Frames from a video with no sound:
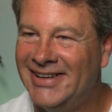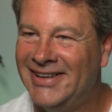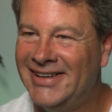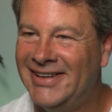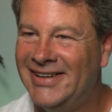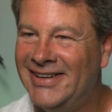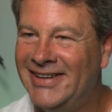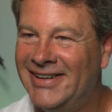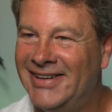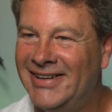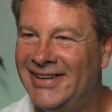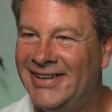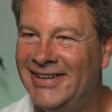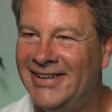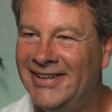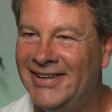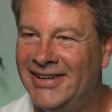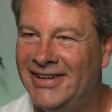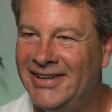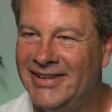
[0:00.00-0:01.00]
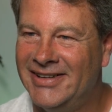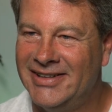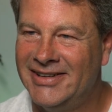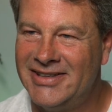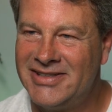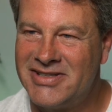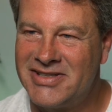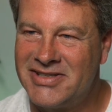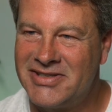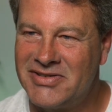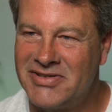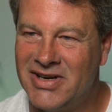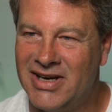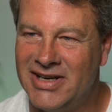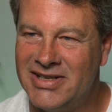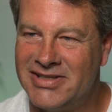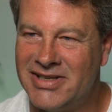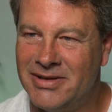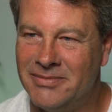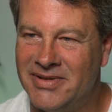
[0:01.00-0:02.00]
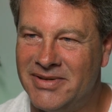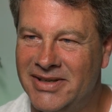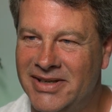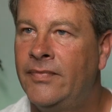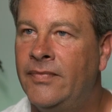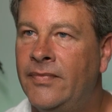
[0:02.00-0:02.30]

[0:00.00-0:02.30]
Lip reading: Oh, let's try something.